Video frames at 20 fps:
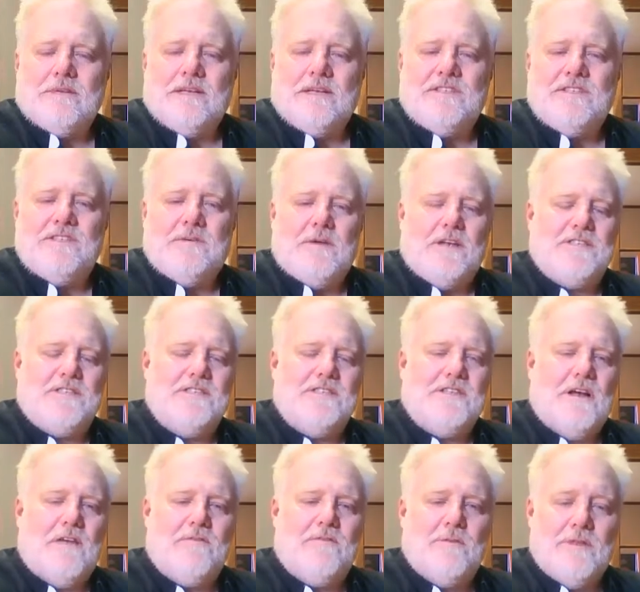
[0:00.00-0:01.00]
And she rushes
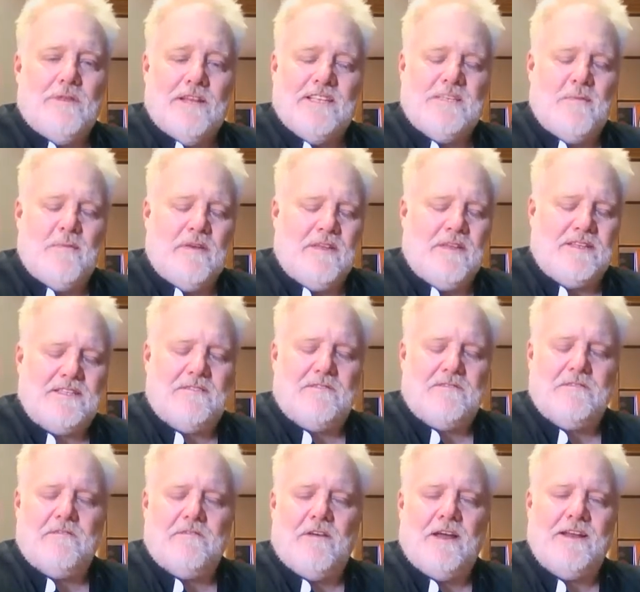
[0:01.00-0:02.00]
off to Elizabeth as if
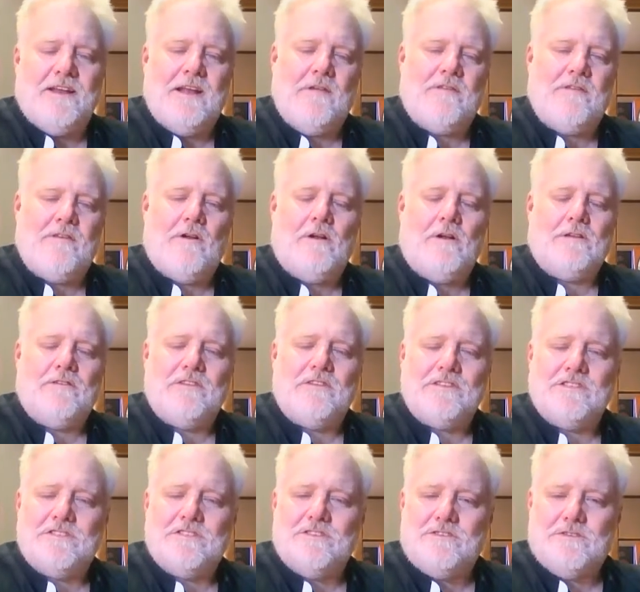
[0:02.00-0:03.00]
to find out that all of
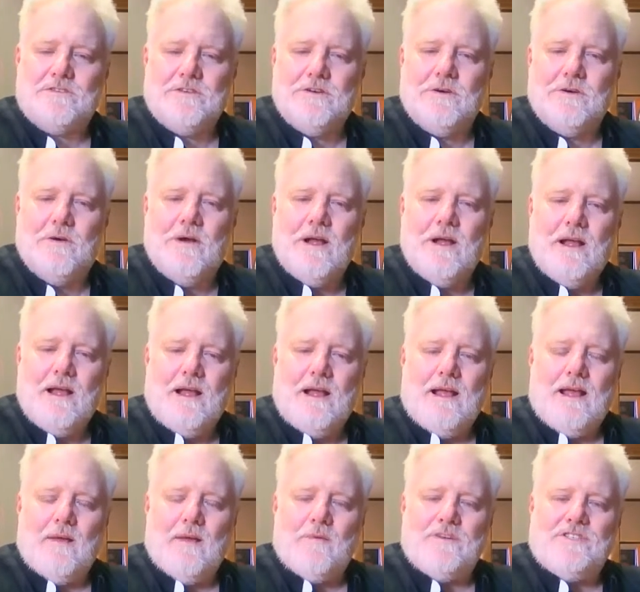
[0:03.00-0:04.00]
this is true.
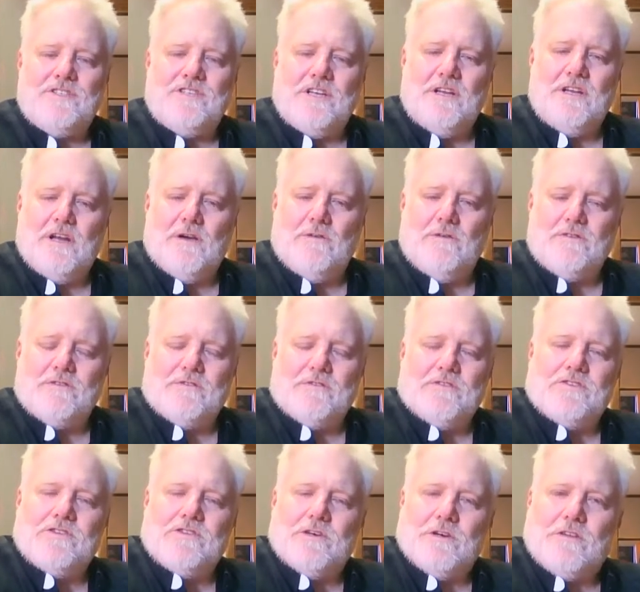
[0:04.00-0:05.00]
And when she knows for
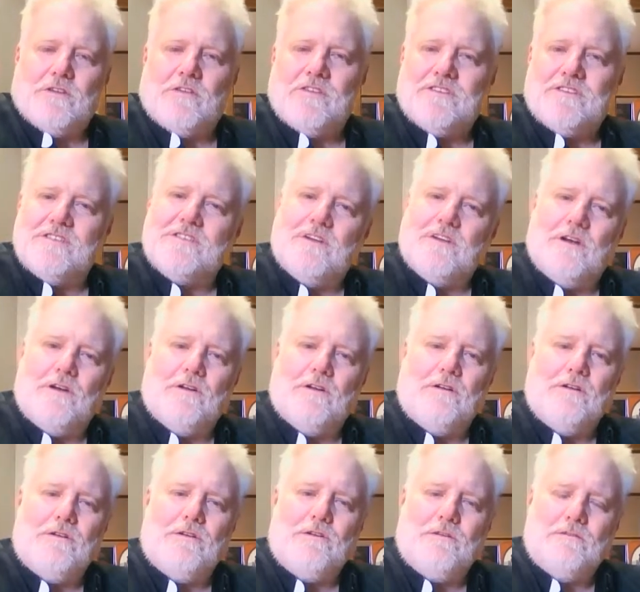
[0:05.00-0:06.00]
sure that this is
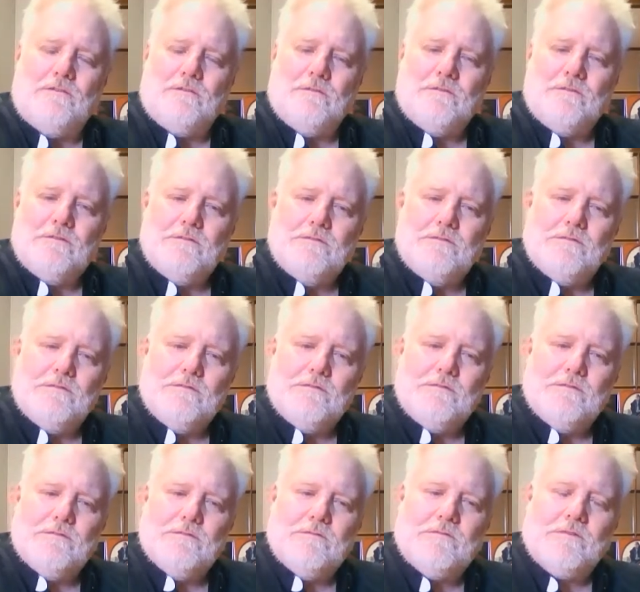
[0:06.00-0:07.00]
all
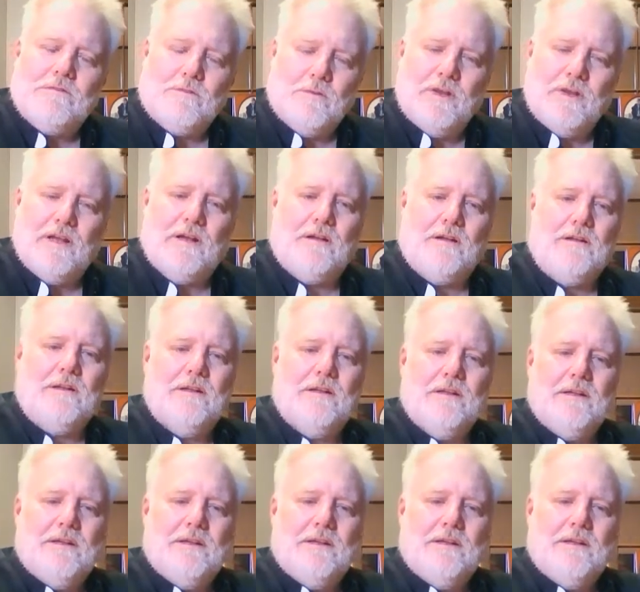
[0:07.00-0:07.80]
for real,